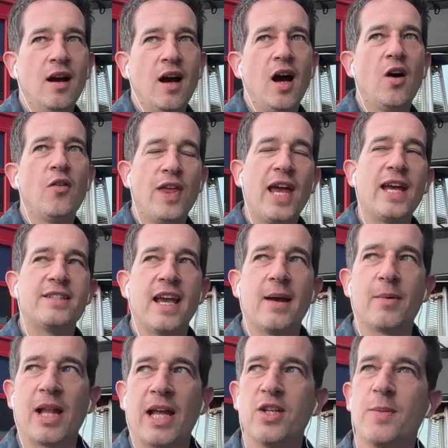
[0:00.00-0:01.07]
Well, thanks. Yeah,
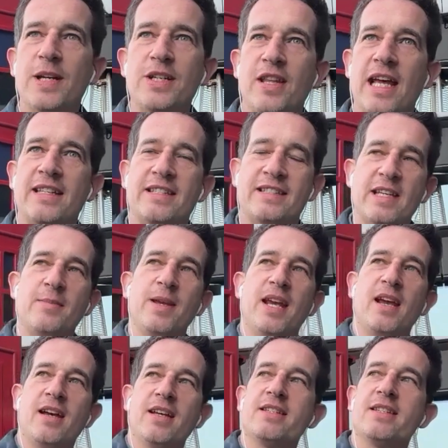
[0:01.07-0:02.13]
I'm glad you mentioned that scene
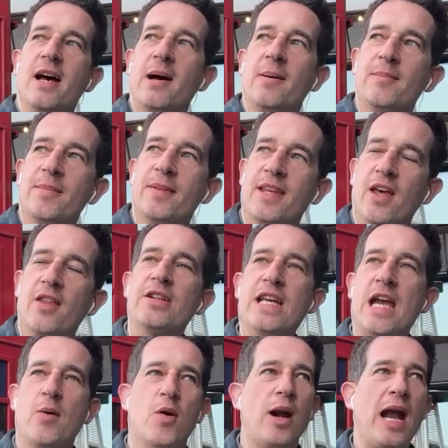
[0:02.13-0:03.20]
because the other
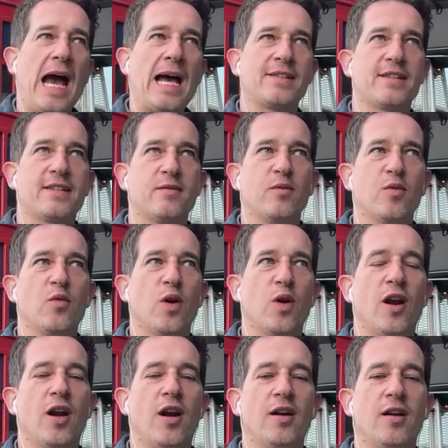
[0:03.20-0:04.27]
day we were asked what
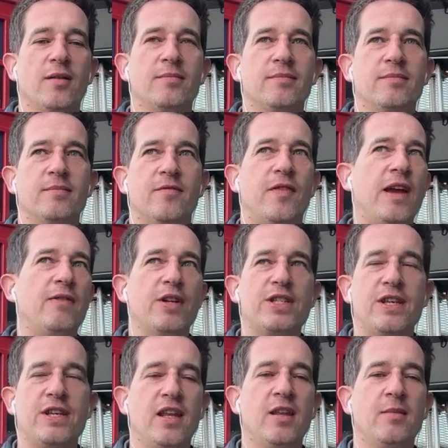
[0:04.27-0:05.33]
our favorite
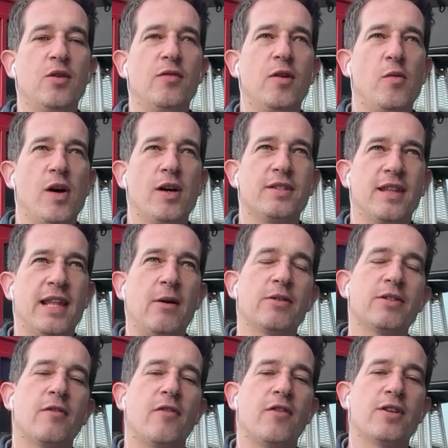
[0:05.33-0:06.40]
scene in the movie was, and that was
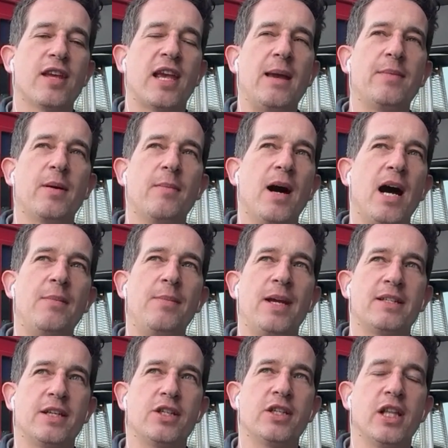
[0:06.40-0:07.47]
the first that came to mind
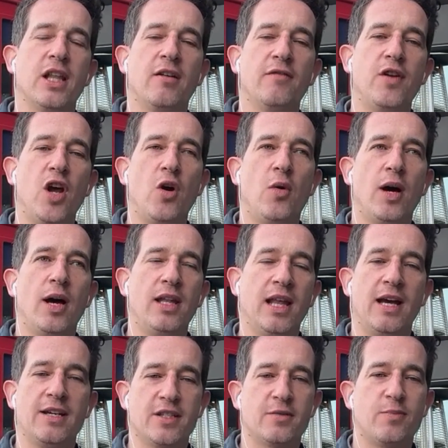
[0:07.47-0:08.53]
because I just love Noah and
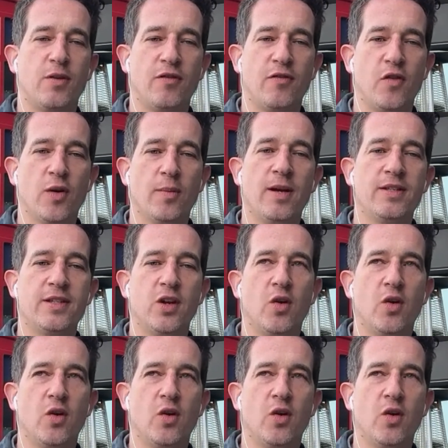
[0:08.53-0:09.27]
Liza's performance.